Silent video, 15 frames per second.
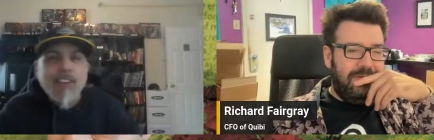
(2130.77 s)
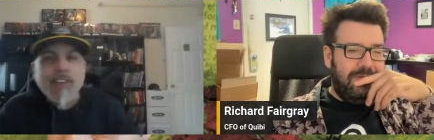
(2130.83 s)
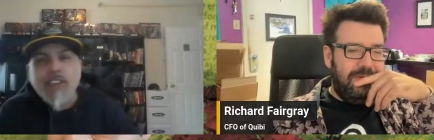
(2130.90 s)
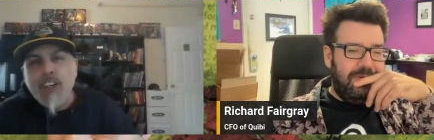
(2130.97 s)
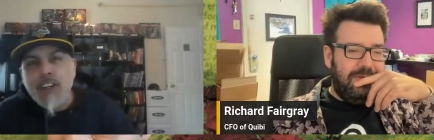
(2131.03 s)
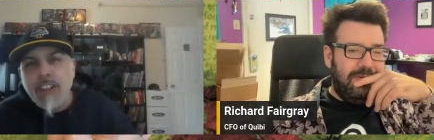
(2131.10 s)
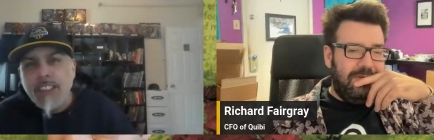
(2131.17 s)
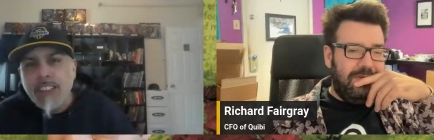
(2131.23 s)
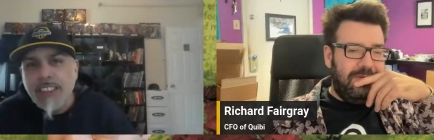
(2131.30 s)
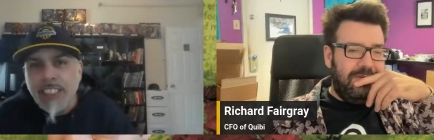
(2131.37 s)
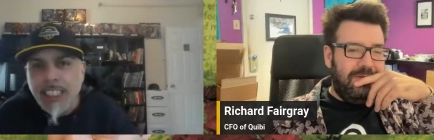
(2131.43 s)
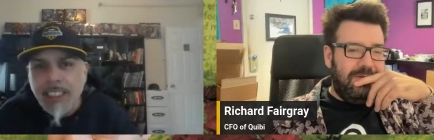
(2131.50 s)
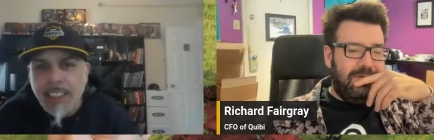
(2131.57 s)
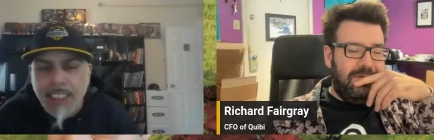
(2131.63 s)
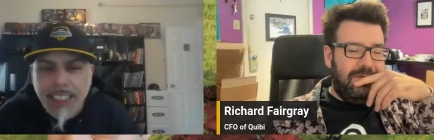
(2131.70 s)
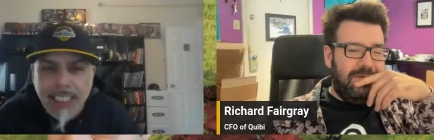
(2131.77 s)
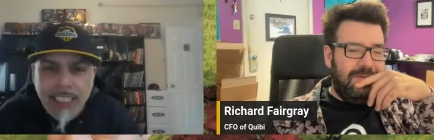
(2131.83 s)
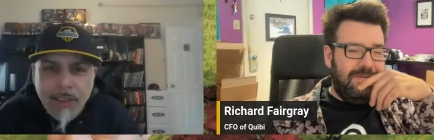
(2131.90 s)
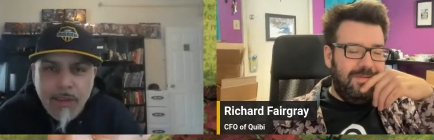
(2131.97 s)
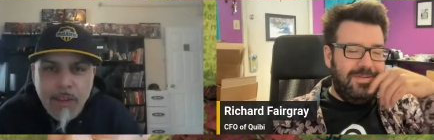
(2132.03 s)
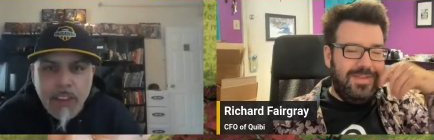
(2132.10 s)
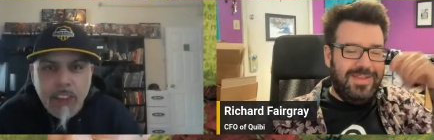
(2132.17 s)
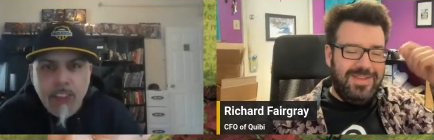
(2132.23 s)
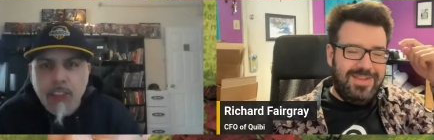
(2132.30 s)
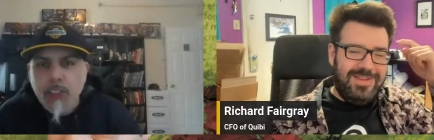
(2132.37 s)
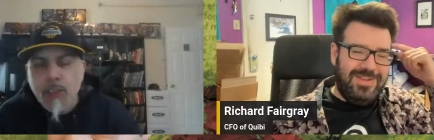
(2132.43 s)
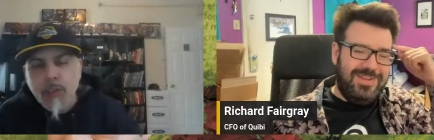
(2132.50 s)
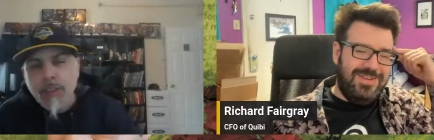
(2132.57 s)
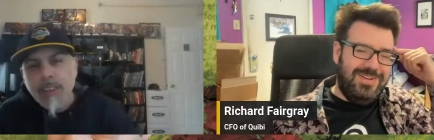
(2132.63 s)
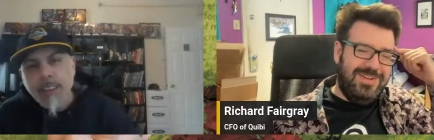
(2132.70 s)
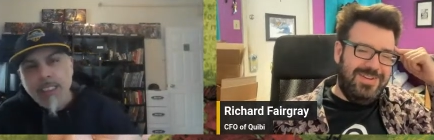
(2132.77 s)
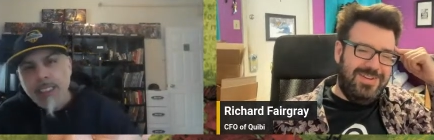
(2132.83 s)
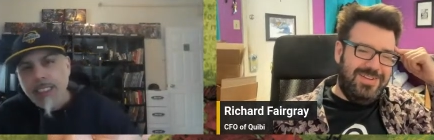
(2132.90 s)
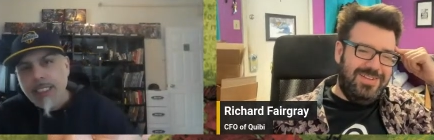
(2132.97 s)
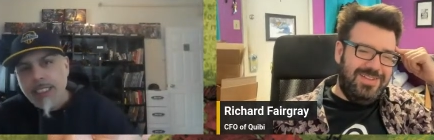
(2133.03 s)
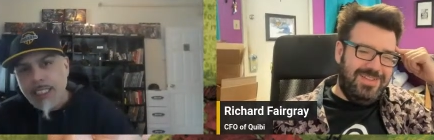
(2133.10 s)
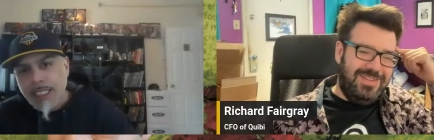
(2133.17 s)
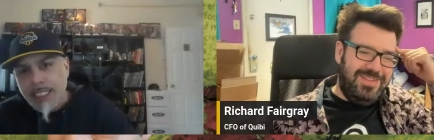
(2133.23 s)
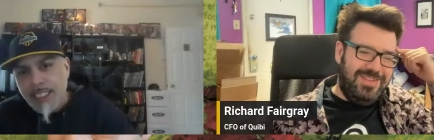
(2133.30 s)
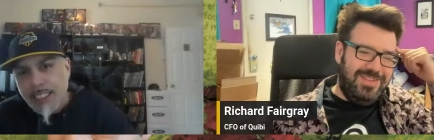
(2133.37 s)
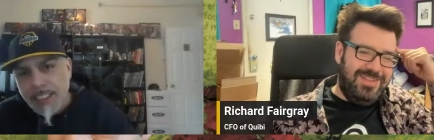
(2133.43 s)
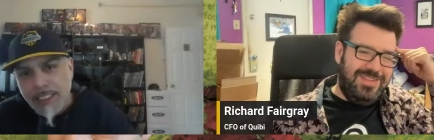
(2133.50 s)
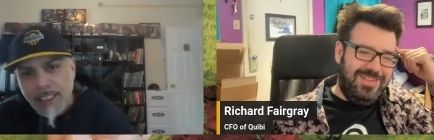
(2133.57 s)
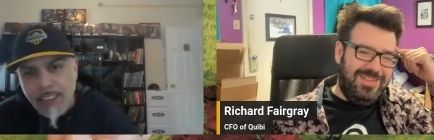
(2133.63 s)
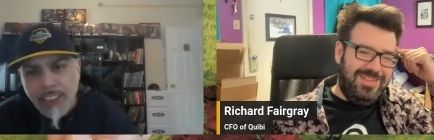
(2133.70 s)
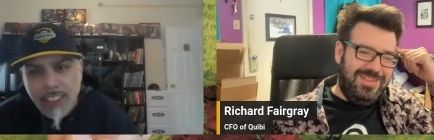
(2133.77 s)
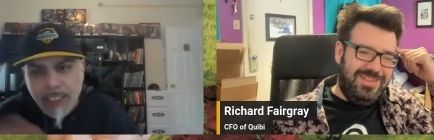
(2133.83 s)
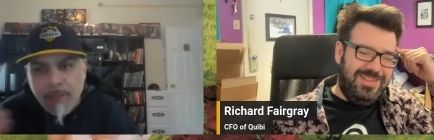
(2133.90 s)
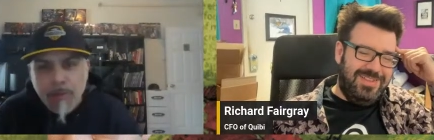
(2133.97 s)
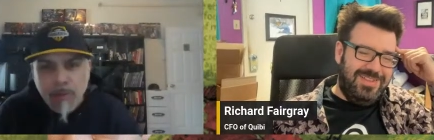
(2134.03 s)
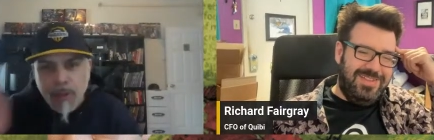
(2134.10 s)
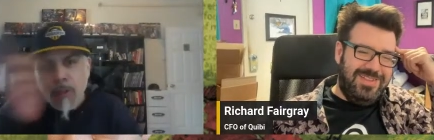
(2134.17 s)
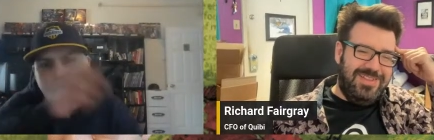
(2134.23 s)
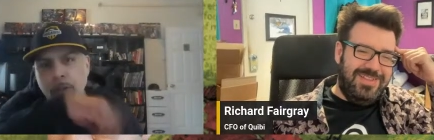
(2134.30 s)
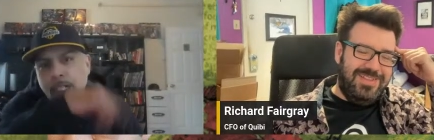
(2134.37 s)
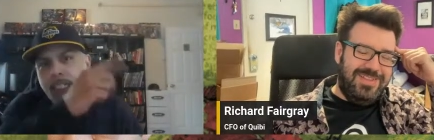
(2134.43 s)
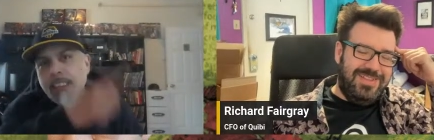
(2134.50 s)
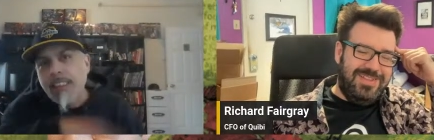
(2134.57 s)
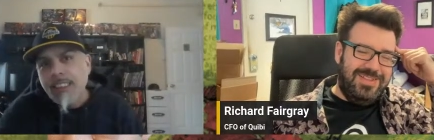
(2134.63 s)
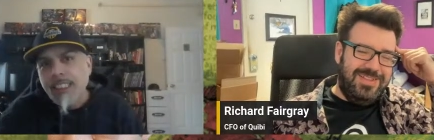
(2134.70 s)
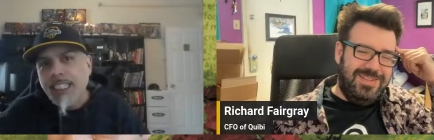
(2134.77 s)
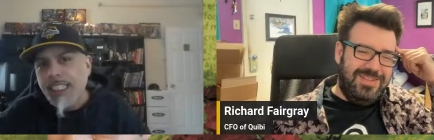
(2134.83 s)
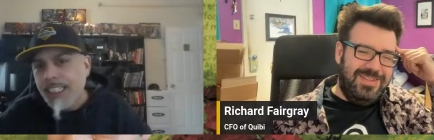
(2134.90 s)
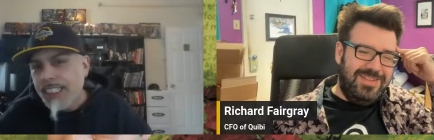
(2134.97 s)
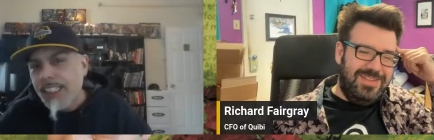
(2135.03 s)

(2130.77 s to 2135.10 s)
Speaker 1: Folks, uh, if uh, you uh, just tune in, uh, you, uh, rewind. Yeah.